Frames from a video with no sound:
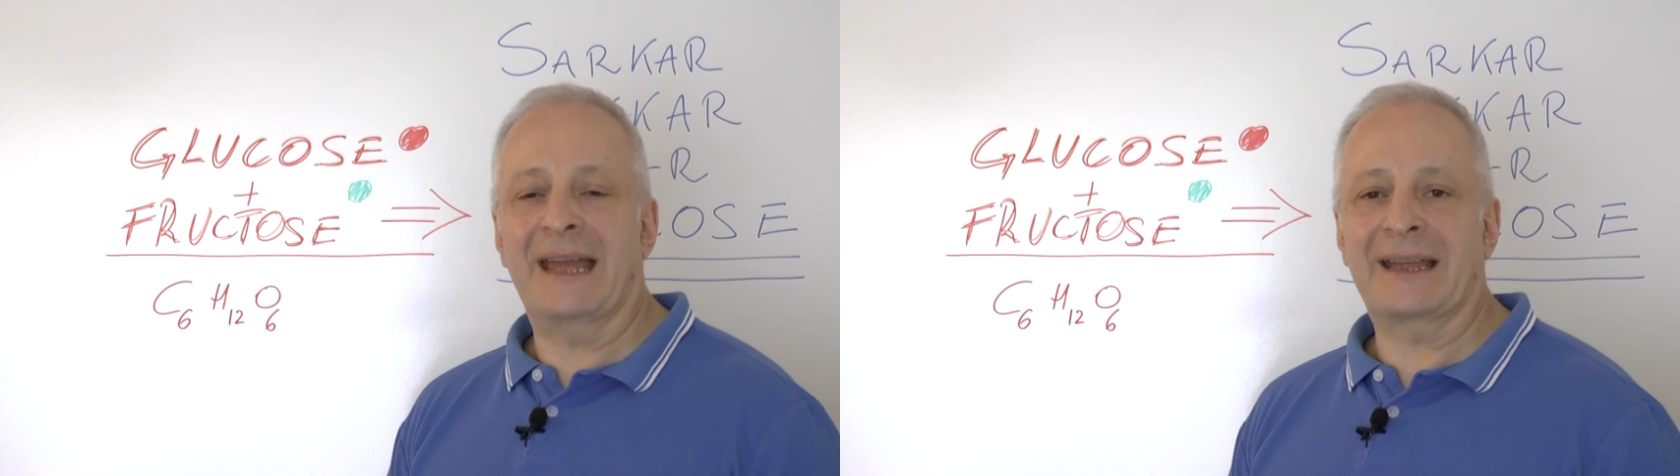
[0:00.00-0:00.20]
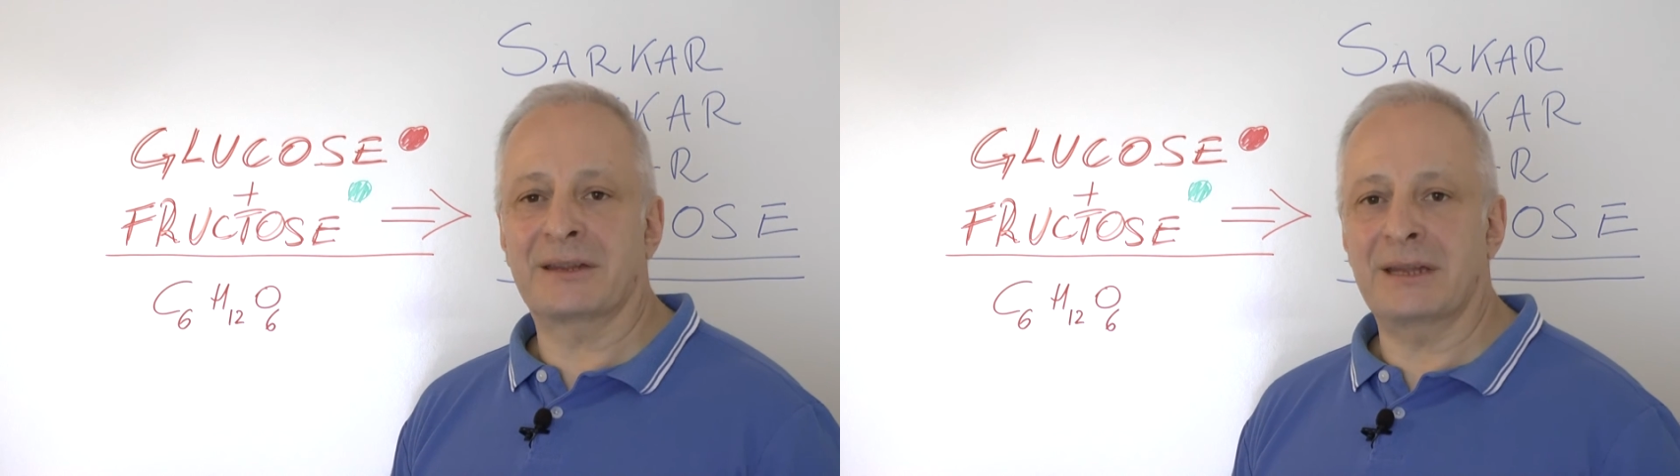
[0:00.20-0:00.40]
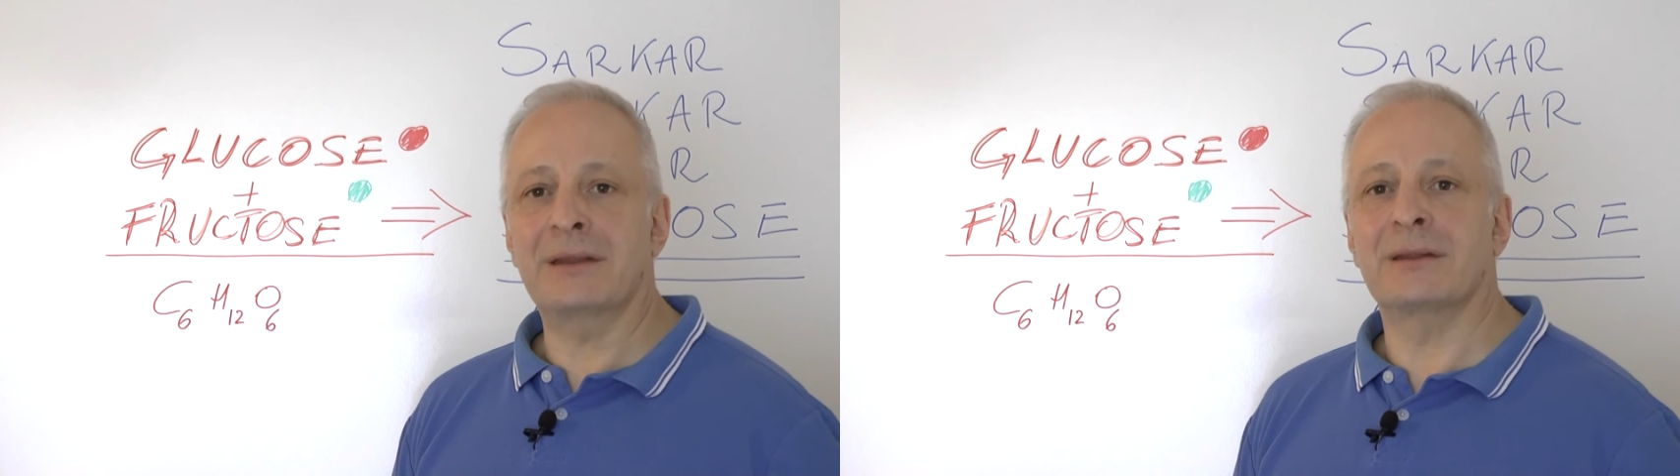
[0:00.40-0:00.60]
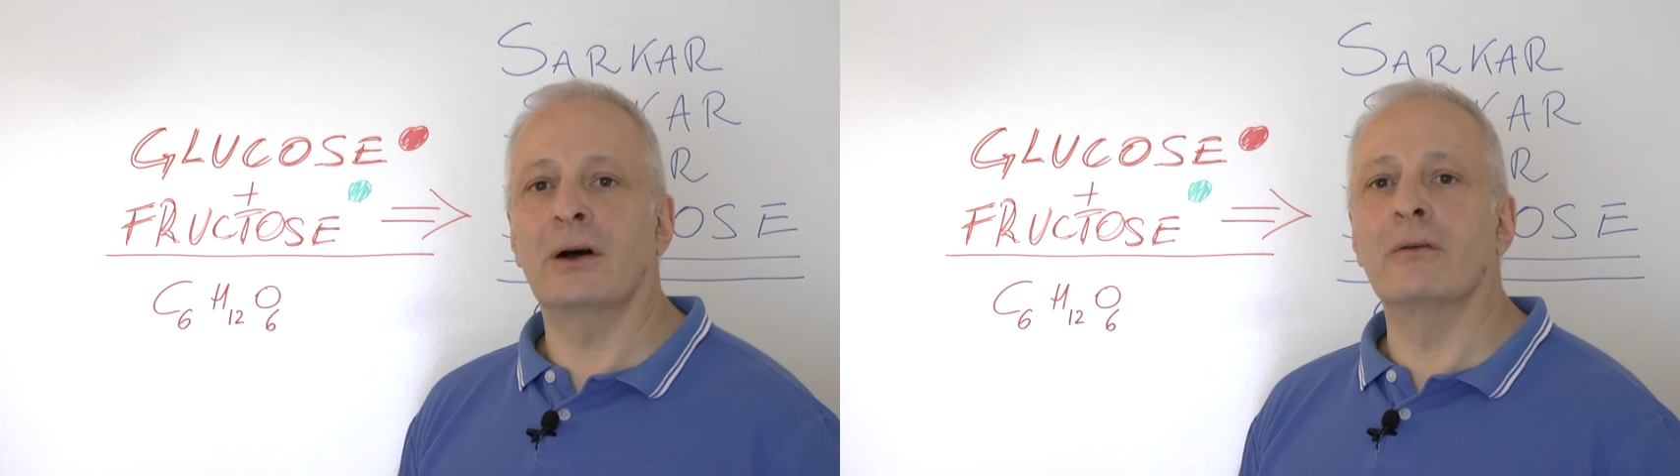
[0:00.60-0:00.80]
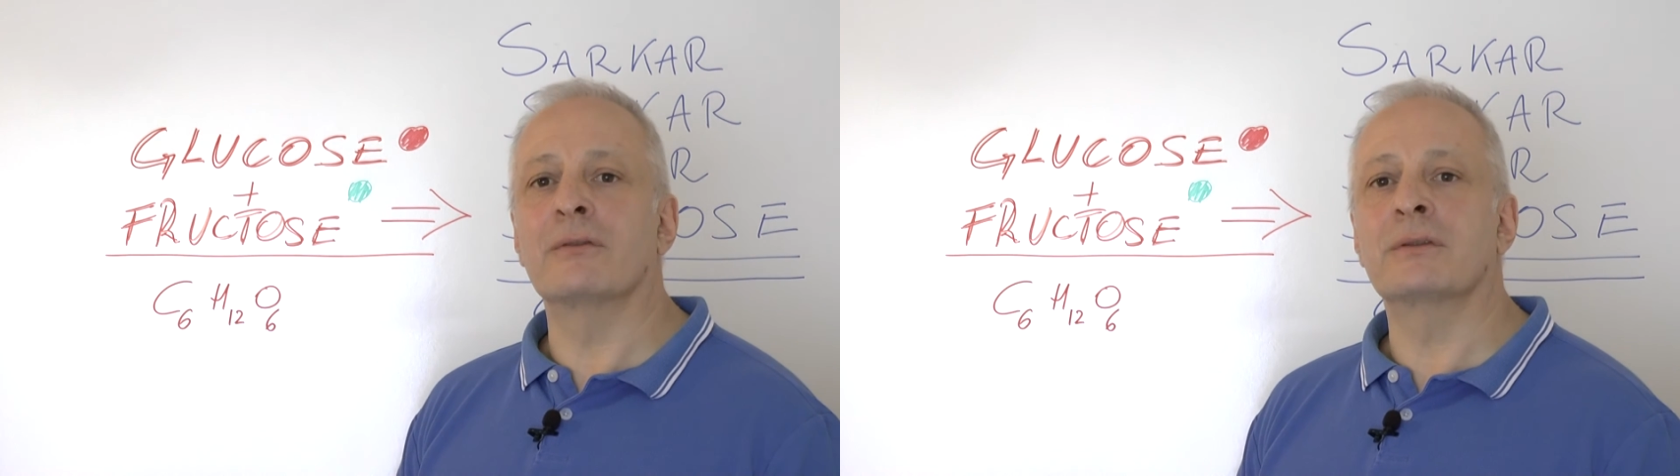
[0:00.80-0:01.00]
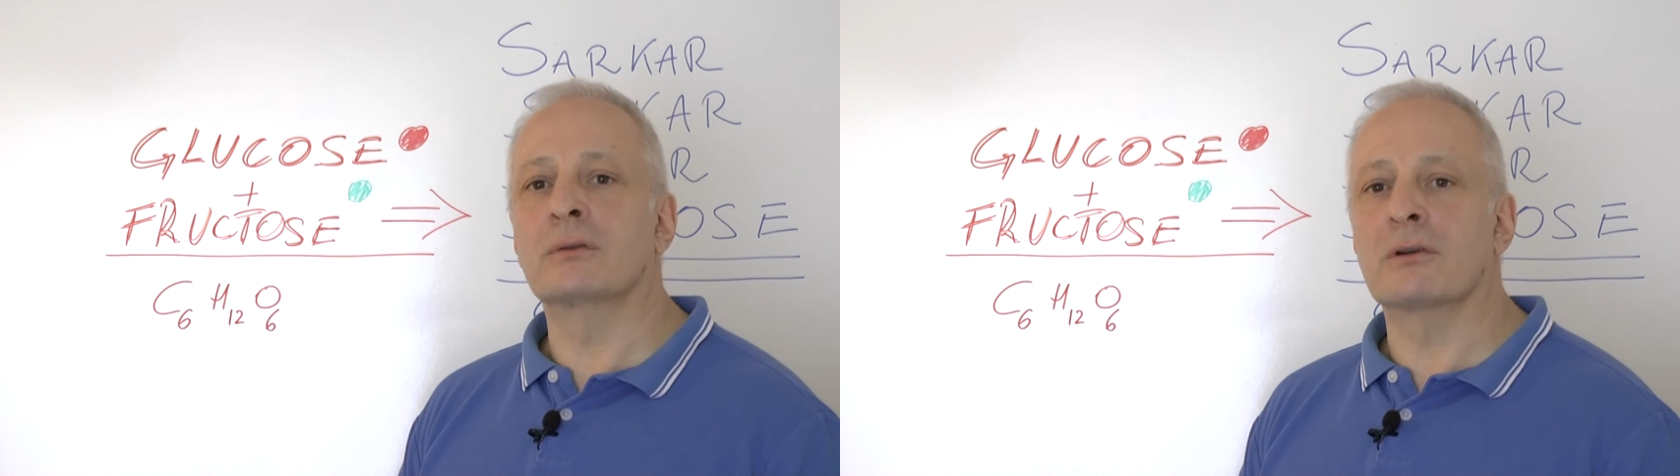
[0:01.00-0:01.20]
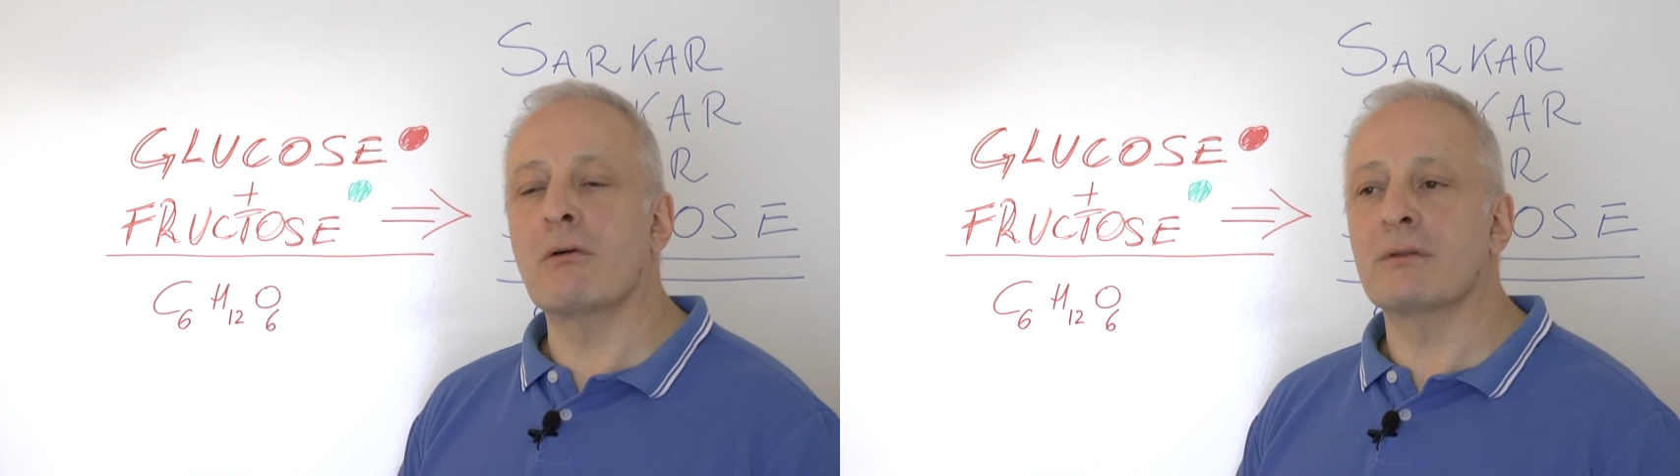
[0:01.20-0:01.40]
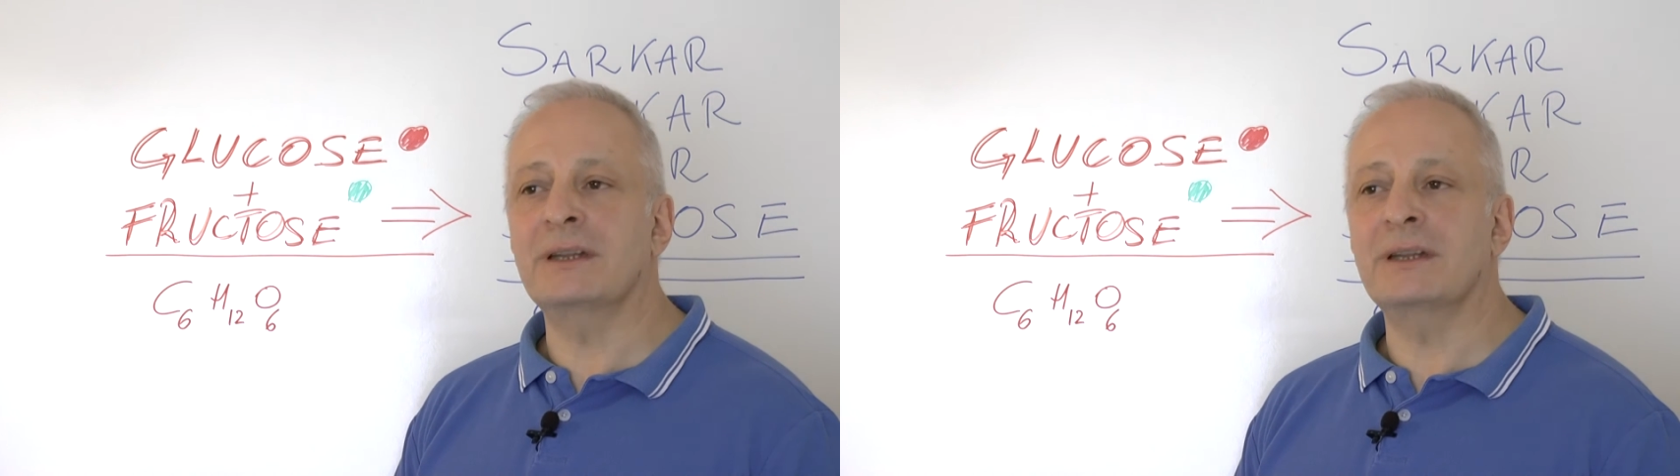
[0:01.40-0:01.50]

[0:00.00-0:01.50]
excess of sucrose